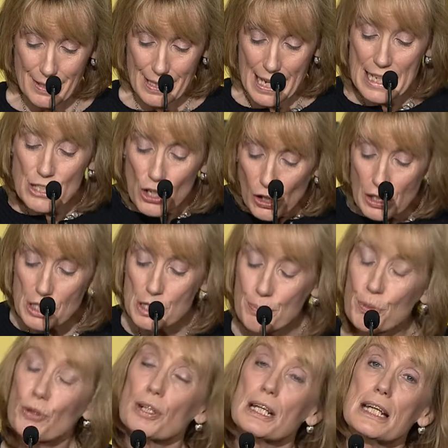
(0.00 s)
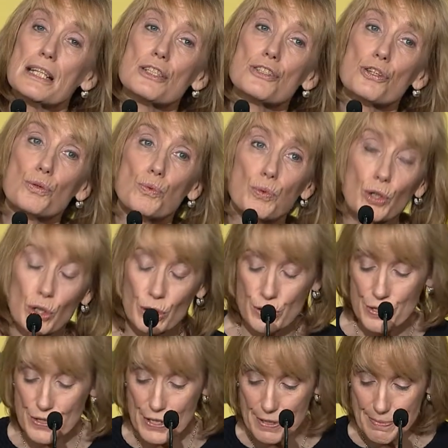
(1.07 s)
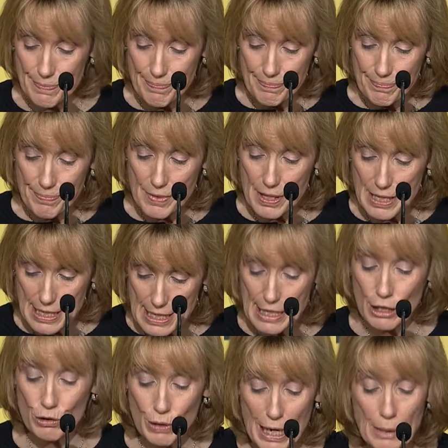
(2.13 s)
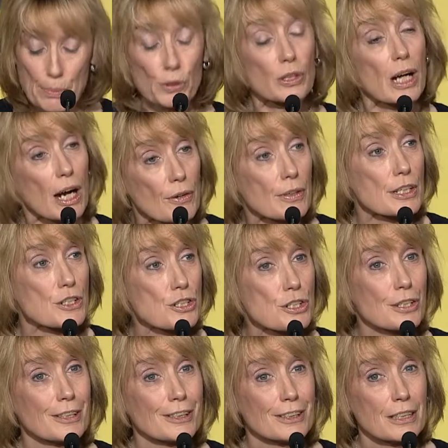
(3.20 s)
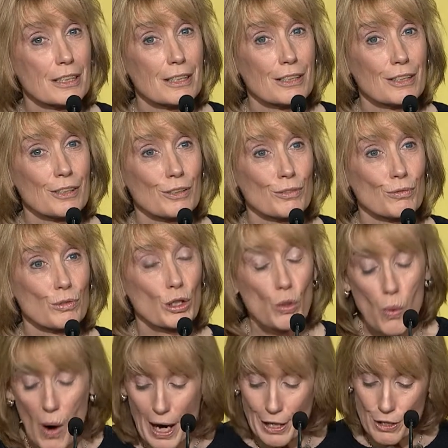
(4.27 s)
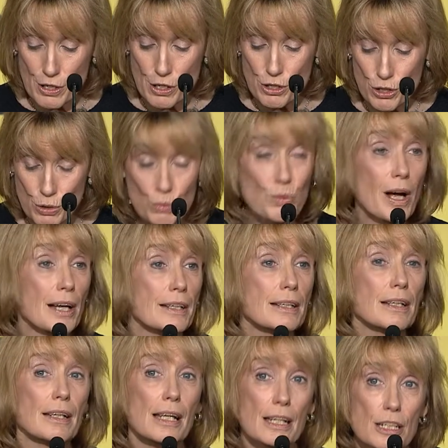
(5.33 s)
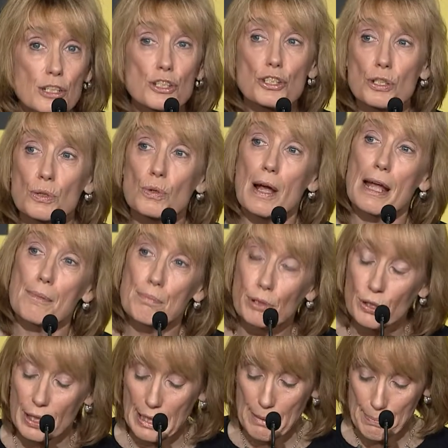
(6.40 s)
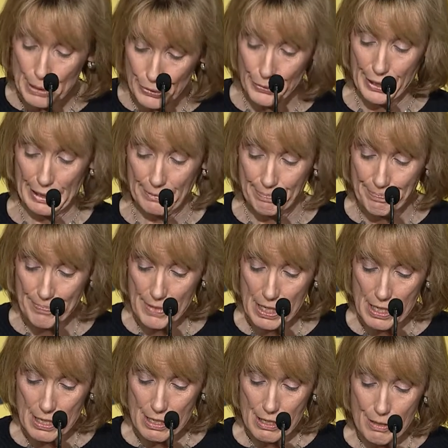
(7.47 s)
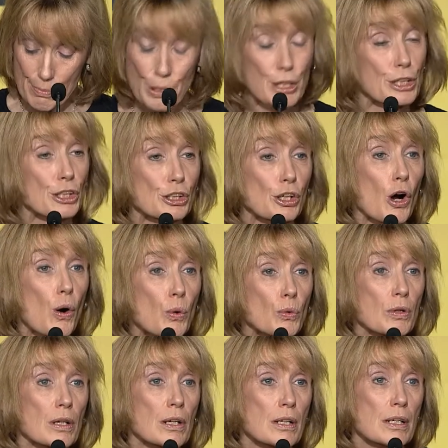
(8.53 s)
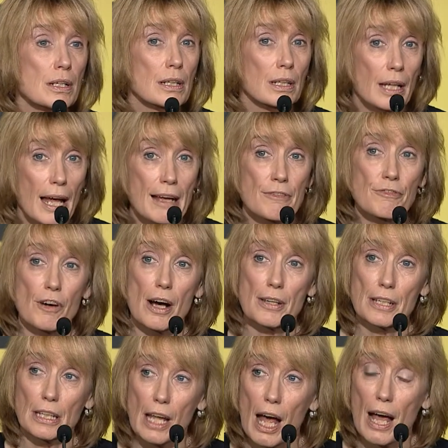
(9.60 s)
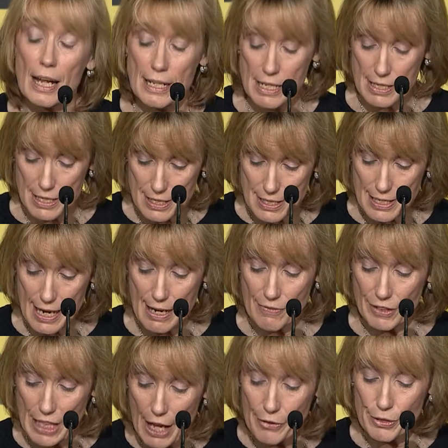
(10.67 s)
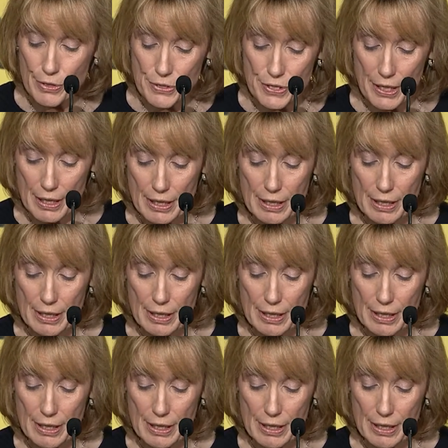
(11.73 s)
It's hard to put into words the incredible courage required to run into a burning building, putting your own life on the line to save another's.